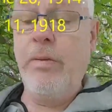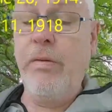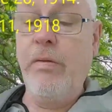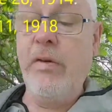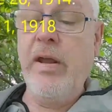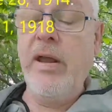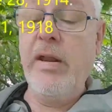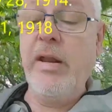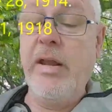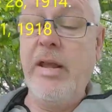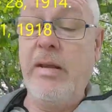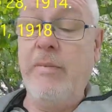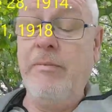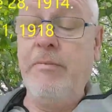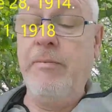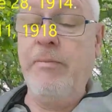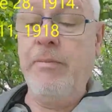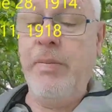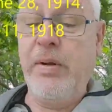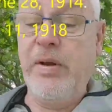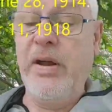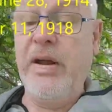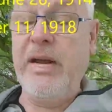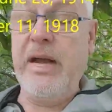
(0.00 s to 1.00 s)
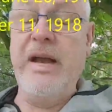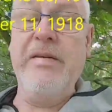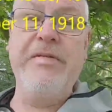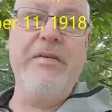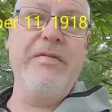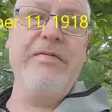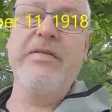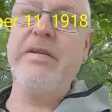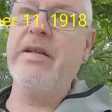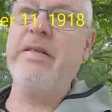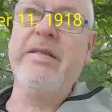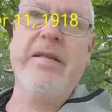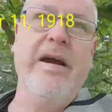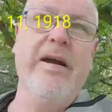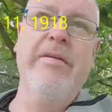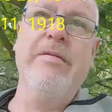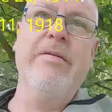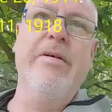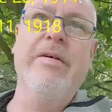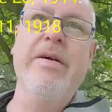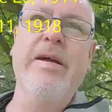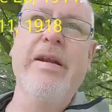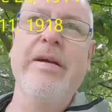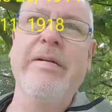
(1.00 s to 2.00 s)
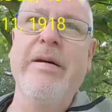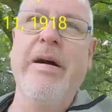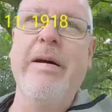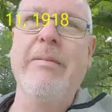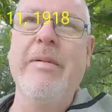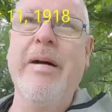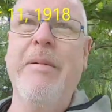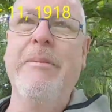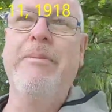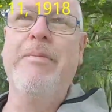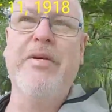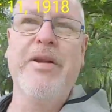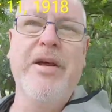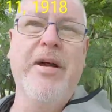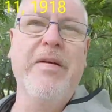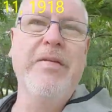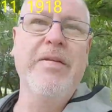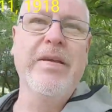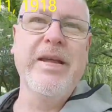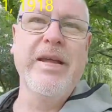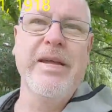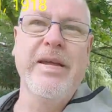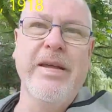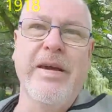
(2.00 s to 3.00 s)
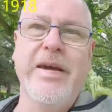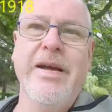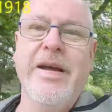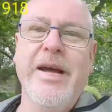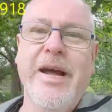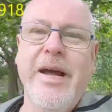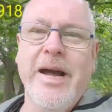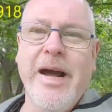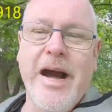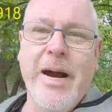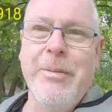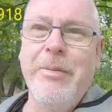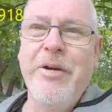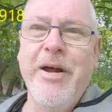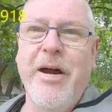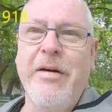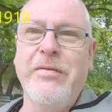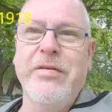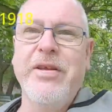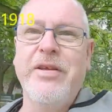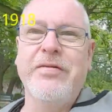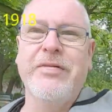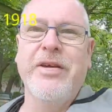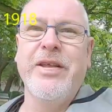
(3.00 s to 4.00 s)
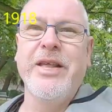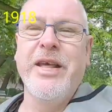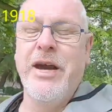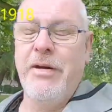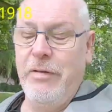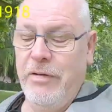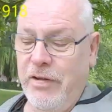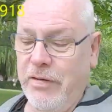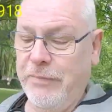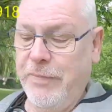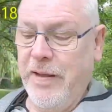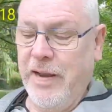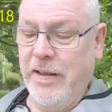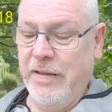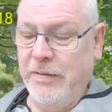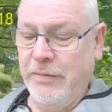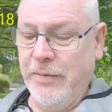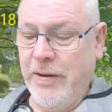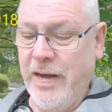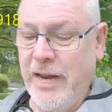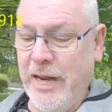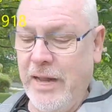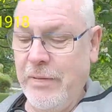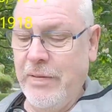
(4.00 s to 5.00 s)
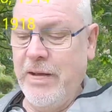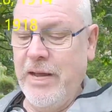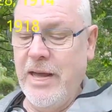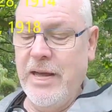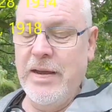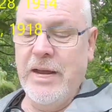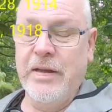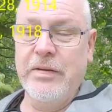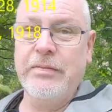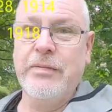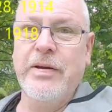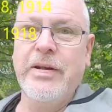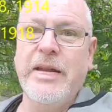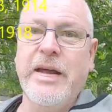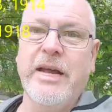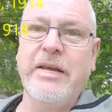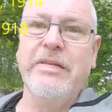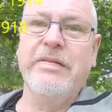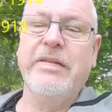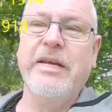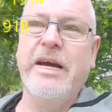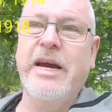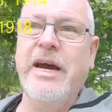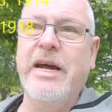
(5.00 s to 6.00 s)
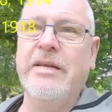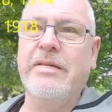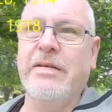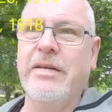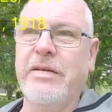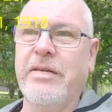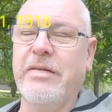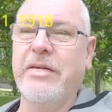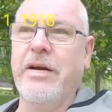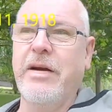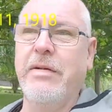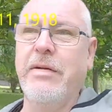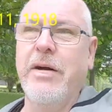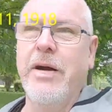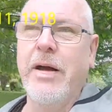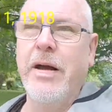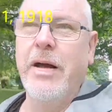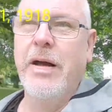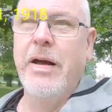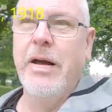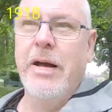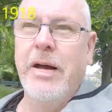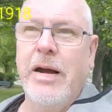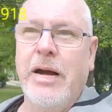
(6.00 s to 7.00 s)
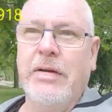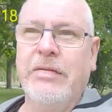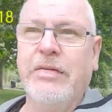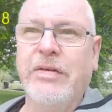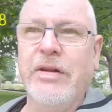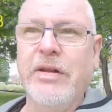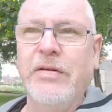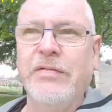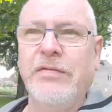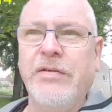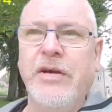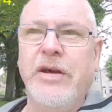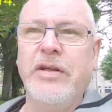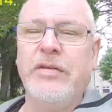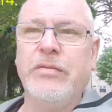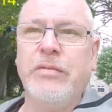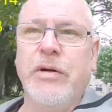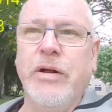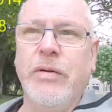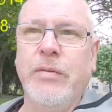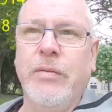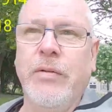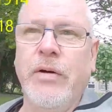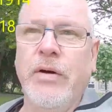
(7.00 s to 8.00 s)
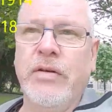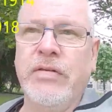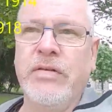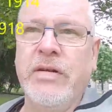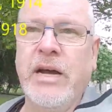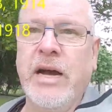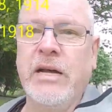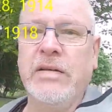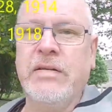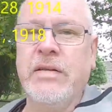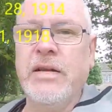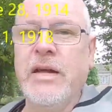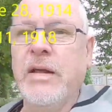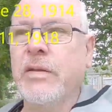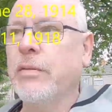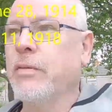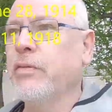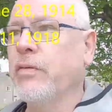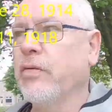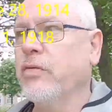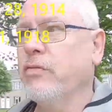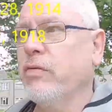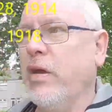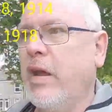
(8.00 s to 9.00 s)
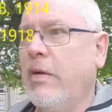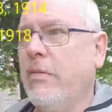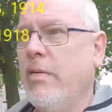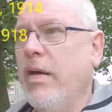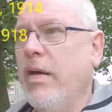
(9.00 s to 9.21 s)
Perini. If I've said that wrong, anyway, I'll put it on the I'll put it over this video, the spellings. But anyway, yeah, that's when that started. So that's when the First World War started. Now there was a street